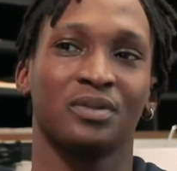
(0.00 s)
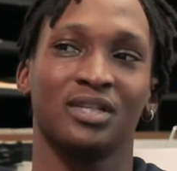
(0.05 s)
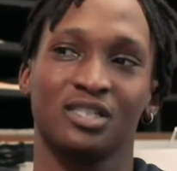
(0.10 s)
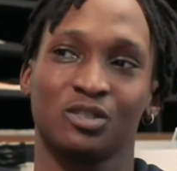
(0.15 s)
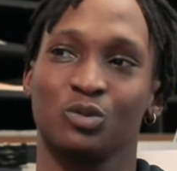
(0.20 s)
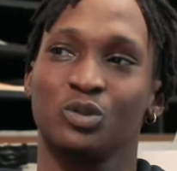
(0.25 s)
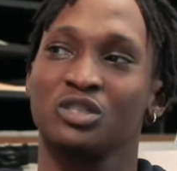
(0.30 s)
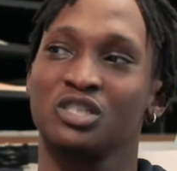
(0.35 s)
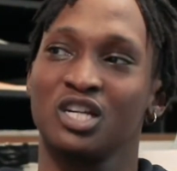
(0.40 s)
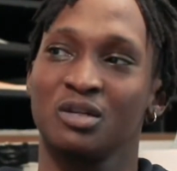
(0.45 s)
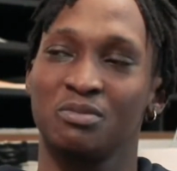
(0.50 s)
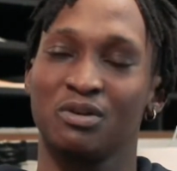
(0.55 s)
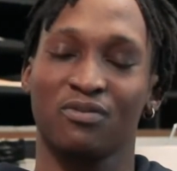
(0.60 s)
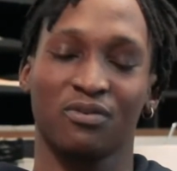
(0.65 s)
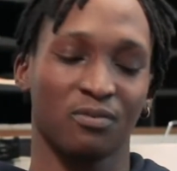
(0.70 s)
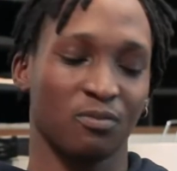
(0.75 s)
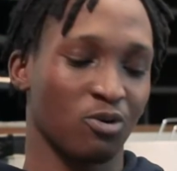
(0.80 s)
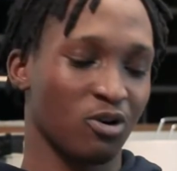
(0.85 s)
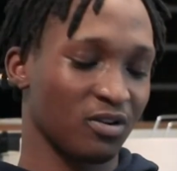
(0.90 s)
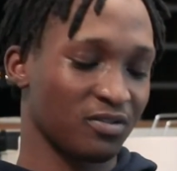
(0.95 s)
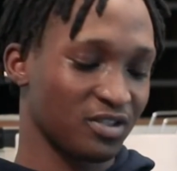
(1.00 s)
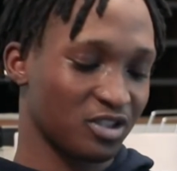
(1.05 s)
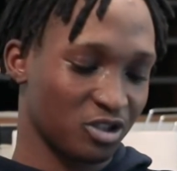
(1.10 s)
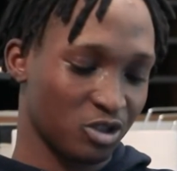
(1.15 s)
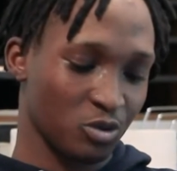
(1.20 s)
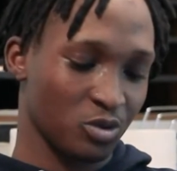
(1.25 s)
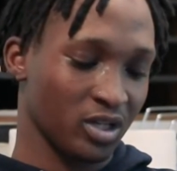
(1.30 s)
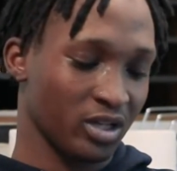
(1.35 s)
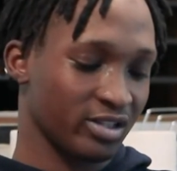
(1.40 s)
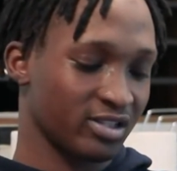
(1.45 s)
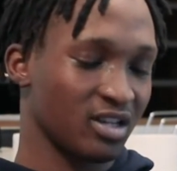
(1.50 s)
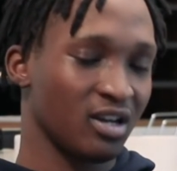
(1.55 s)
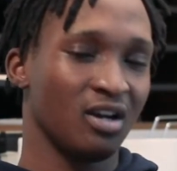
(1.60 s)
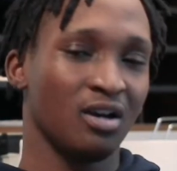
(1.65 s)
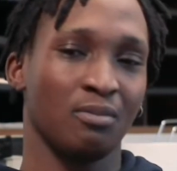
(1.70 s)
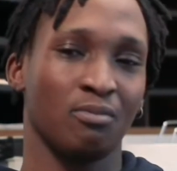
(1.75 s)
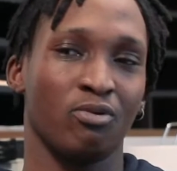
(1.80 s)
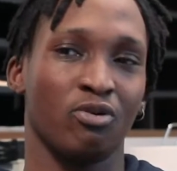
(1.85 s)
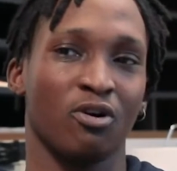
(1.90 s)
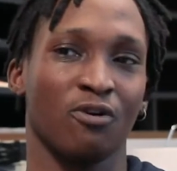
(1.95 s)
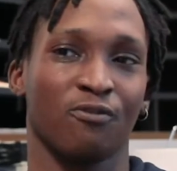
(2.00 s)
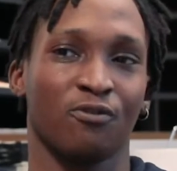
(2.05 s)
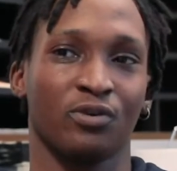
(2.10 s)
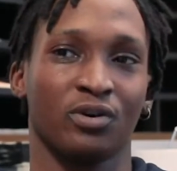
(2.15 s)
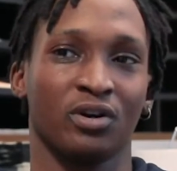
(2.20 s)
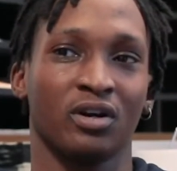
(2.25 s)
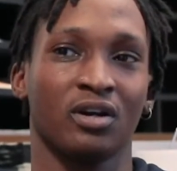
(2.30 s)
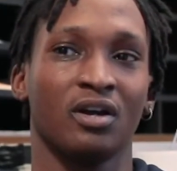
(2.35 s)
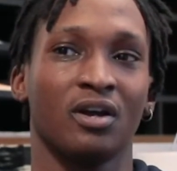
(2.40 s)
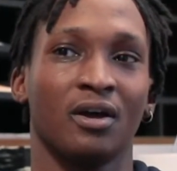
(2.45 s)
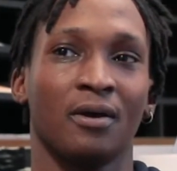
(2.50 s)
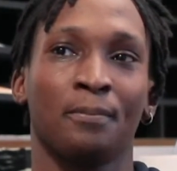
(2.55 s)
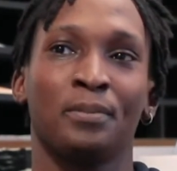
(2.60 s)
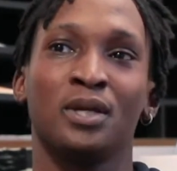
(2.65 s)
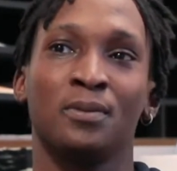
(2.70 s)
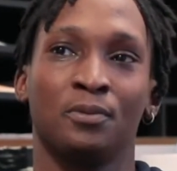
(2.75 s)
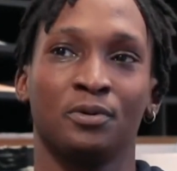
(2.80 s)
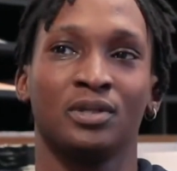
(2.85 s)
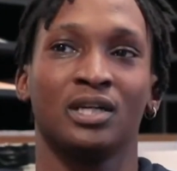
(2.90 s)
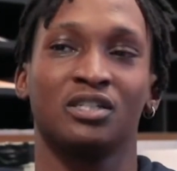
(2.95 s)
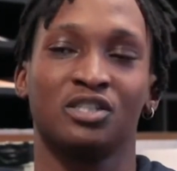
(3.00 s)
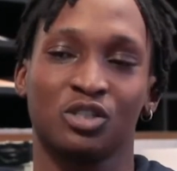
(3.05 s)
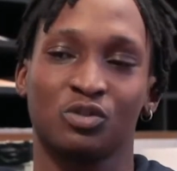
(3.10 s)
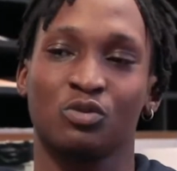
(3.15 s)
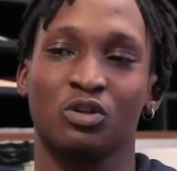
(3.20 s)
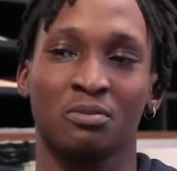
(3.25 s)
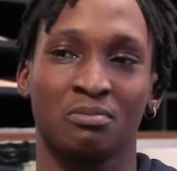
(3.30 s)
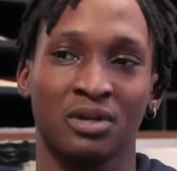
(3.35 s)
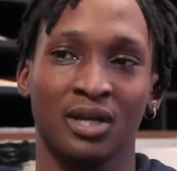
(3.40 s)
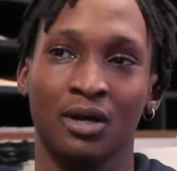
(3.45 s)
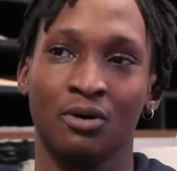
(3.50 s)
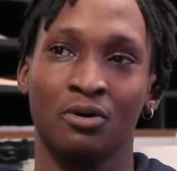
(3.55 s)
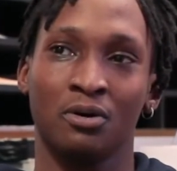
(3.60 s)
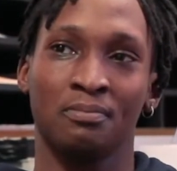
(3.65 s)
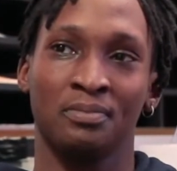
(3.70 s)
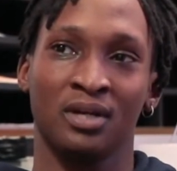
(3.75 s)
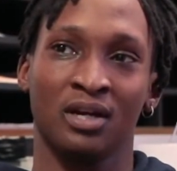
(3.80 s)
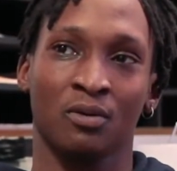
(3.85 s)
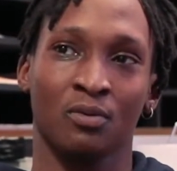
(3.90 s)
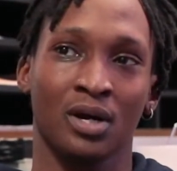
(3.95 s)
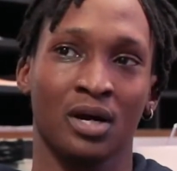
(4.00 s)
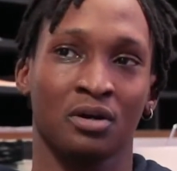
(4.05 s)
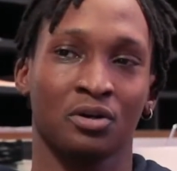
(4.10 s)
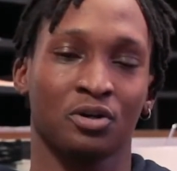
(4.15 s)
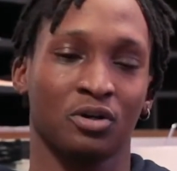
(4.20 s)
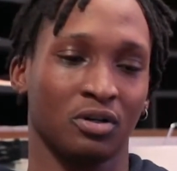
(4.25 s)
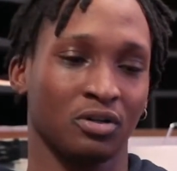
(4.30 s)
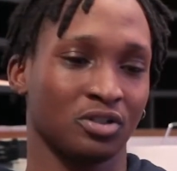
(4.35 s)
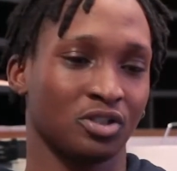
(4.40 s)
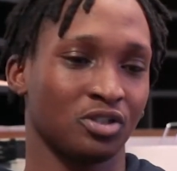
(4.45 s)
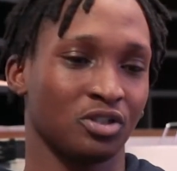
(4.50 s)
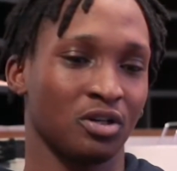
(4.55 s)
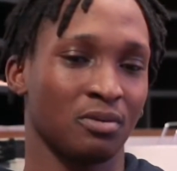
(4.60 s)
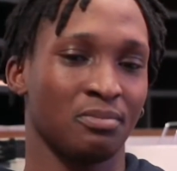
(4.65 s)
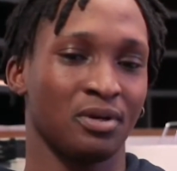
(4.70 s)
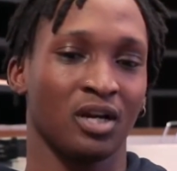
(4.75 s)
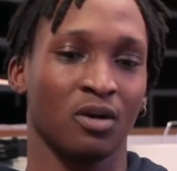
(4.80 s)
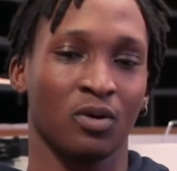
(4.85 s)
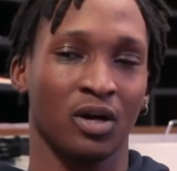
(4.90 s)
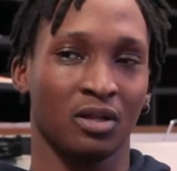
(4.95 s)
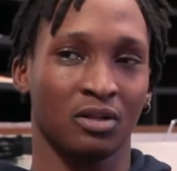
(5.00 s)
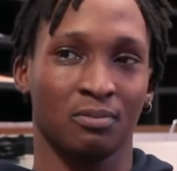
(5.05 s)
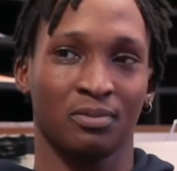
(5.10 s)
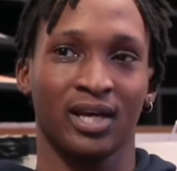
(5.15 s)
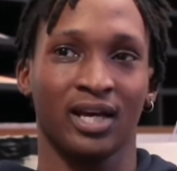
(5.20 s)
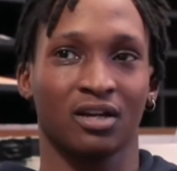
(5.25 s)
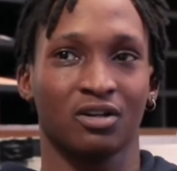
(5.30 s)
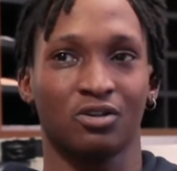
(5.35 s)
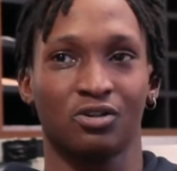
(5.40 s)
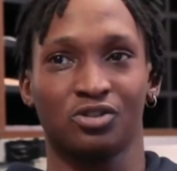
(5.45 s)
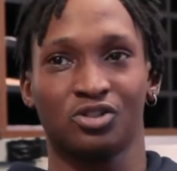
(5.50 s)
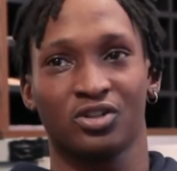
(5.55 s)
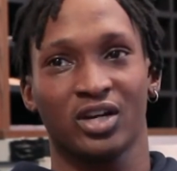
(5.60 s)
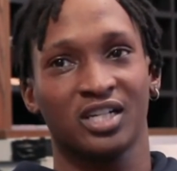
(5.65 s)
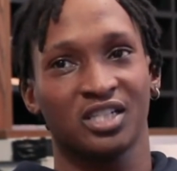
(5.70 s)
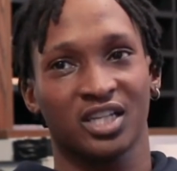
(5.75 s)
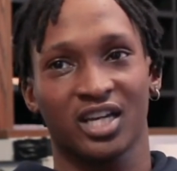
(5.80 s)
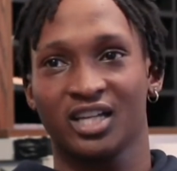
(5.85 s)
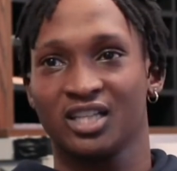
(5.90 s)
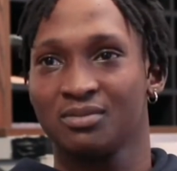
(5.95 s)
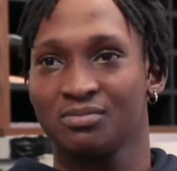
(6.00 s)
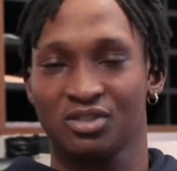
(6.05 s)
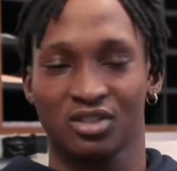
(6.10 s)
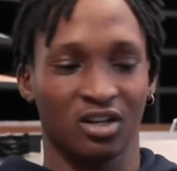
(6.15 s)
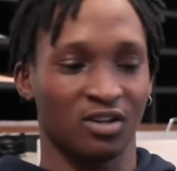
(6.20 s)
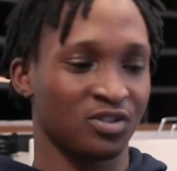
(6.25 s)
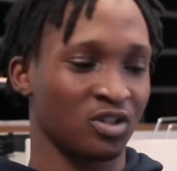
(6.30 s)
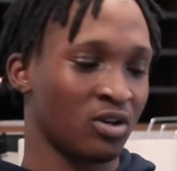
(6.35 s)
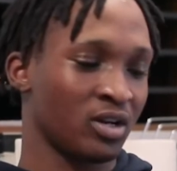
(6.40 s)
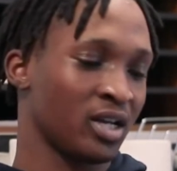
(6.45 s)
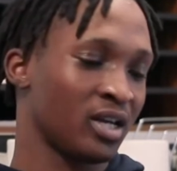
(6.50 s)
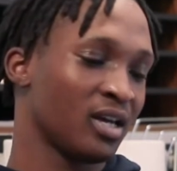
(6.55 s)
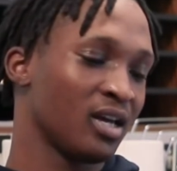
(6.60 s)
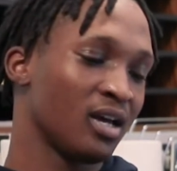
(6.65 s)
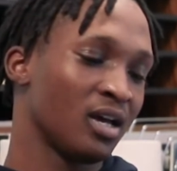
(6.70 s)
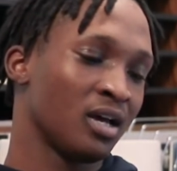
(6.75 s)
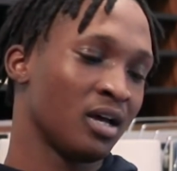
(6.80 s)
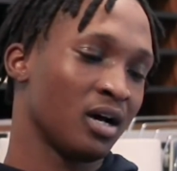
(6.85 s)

This one is going to be for more of the students, more for people that just want to mingle and be around culture, be around the Black culture, educate themselves on it,